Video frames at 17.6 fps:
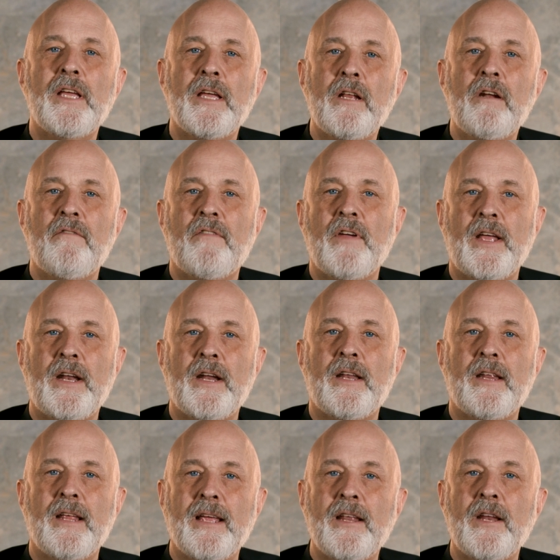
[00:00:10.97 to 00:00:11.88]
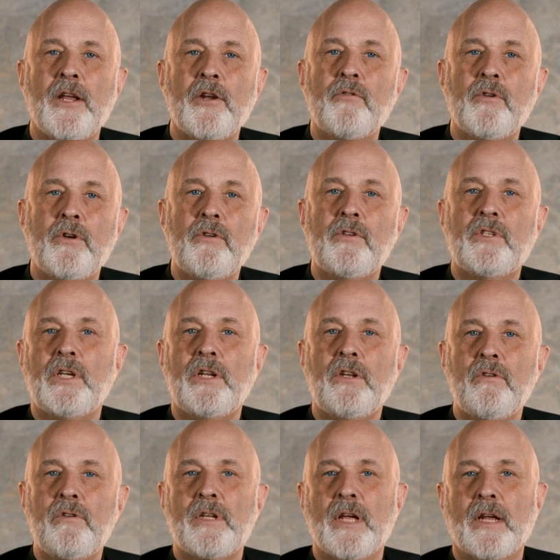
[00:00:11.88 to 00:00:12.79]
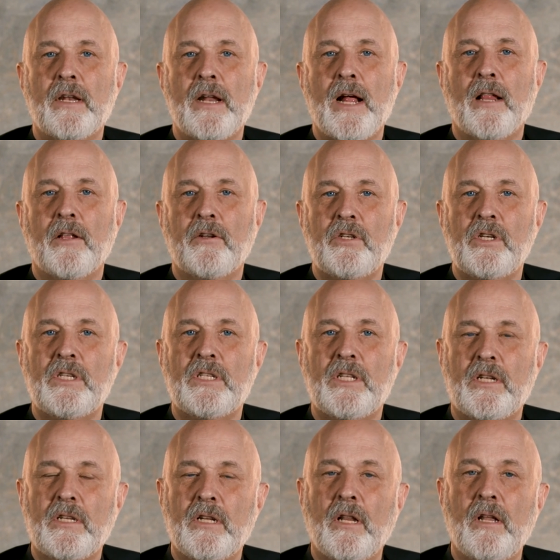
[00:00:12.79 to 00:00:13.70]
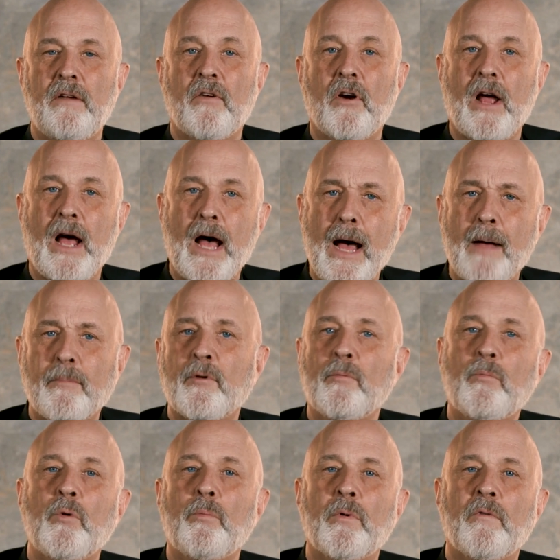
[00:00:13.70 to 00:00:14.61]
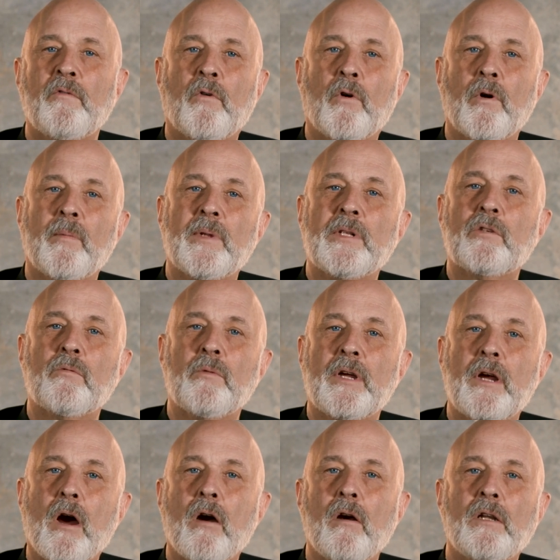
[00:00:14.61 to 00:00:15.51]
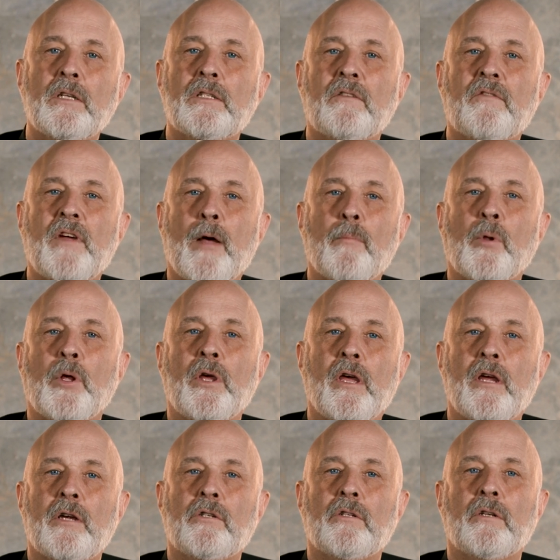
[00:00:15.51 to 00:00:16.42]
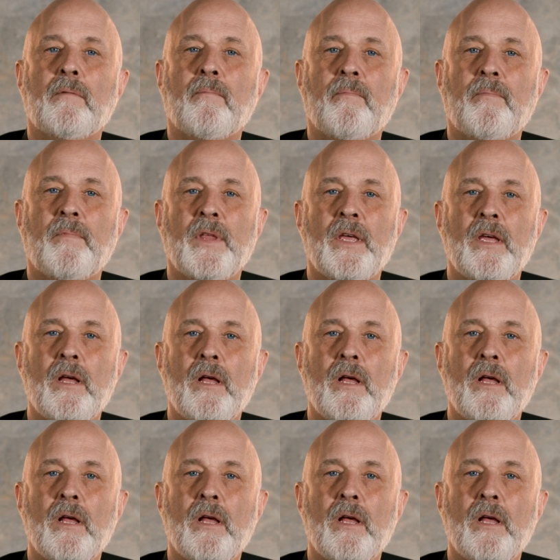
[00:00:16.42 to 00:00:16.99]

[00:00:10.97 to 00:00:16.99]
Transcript: innovated in introducing new technologies that deliver optimal performance regardless of application.